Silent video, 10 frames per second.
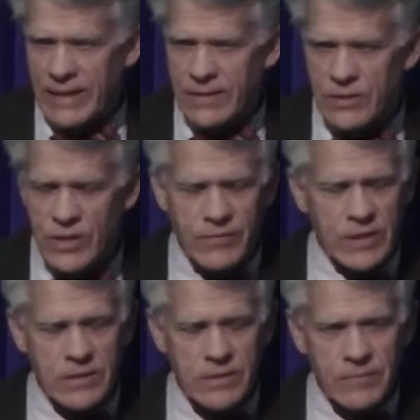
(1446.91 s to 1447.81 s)
in the
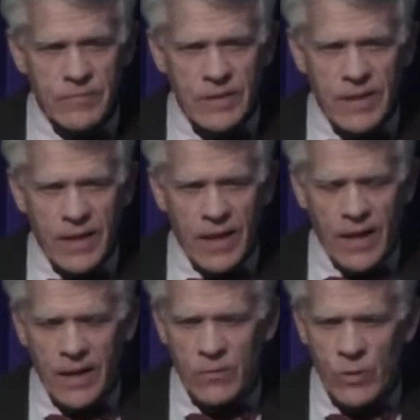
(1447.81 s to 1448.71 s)
70s.
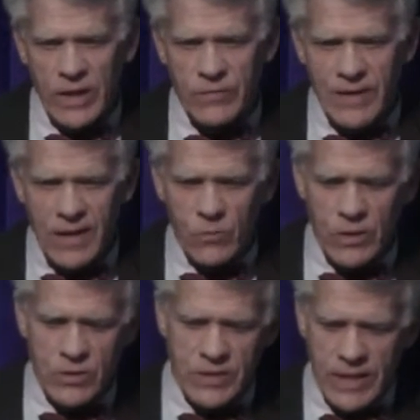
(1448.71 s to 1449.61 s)
And what I found
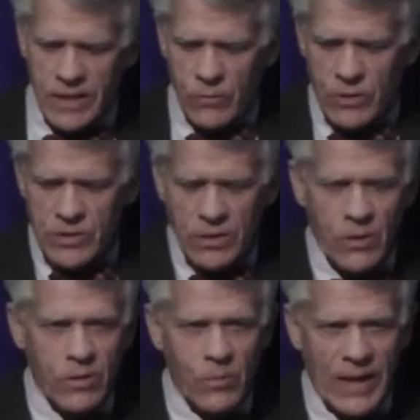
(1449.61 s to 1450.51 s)
was that it was a
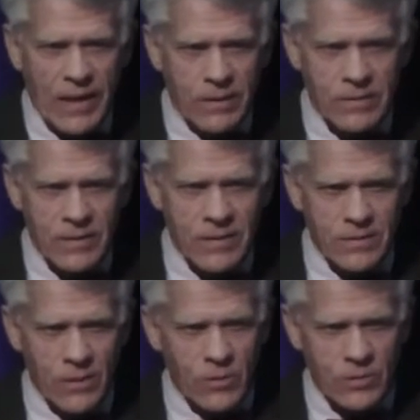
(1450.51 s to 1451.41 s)
local buyer,
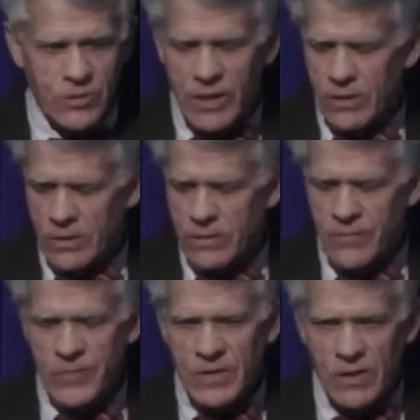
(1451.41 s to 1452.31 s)
local seller,
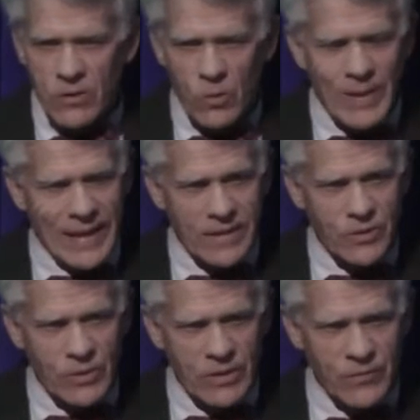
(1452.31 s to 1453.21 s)
local bank
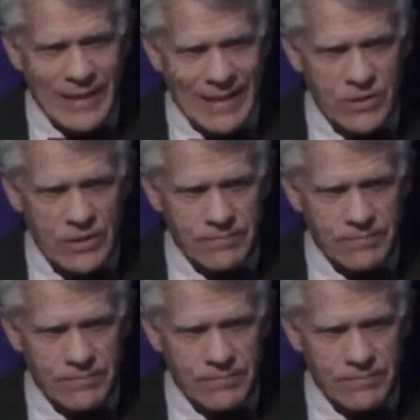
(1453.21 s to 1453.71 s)
doing the financing.